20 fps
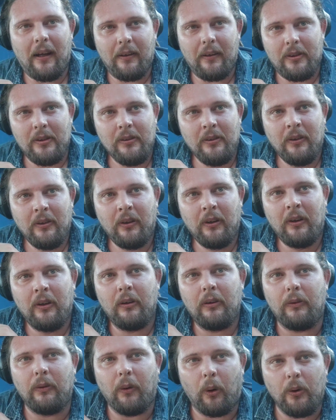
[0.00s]
add
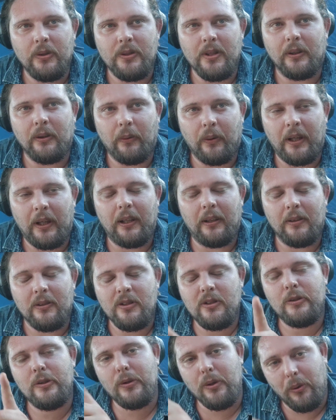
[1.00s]
those
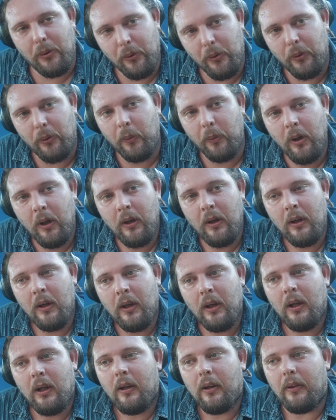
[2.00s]
ingredients to
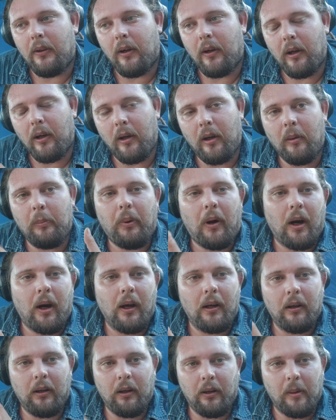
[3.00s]

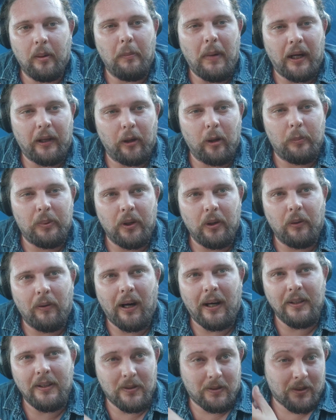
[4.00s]
the mango
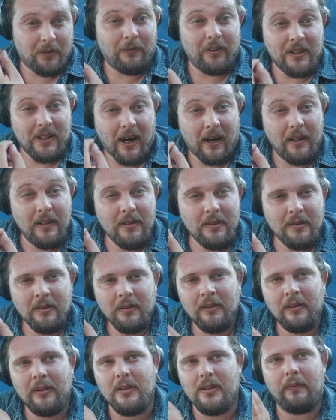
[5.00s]
puree just for taste,
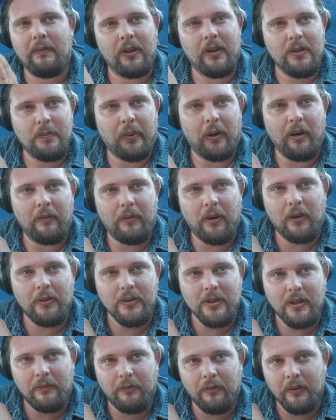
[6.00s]
because everyone's profile
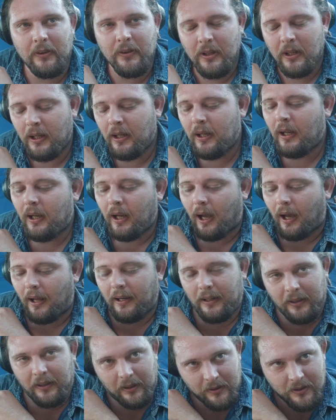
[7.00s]
is different. And
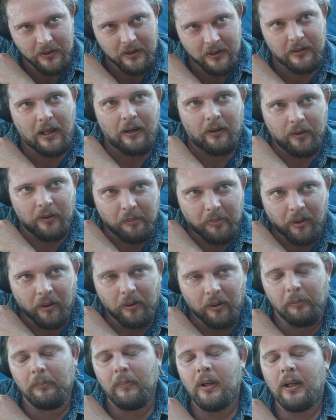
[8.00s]
then you could sit that on the
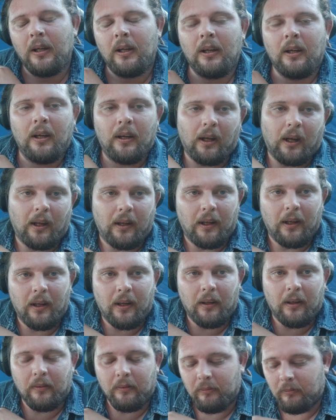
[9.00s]
bottom, and
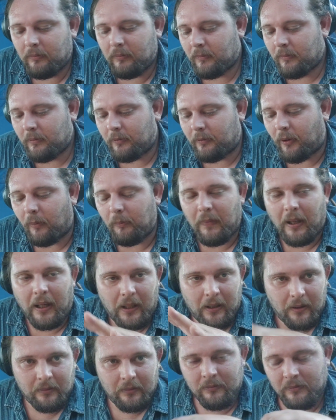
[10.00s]
then from
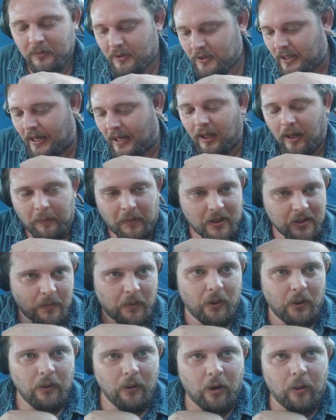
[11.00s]
there stack up as
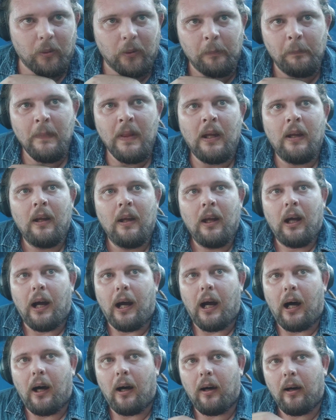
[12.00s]
per normal.
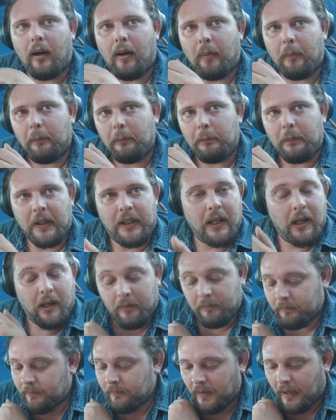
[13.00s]
But
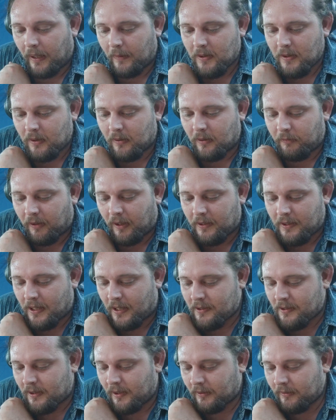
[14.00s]
yeah, absolutely
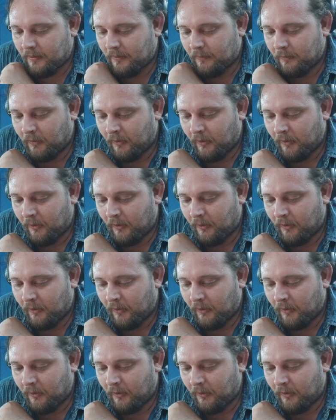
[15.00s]
fantastic.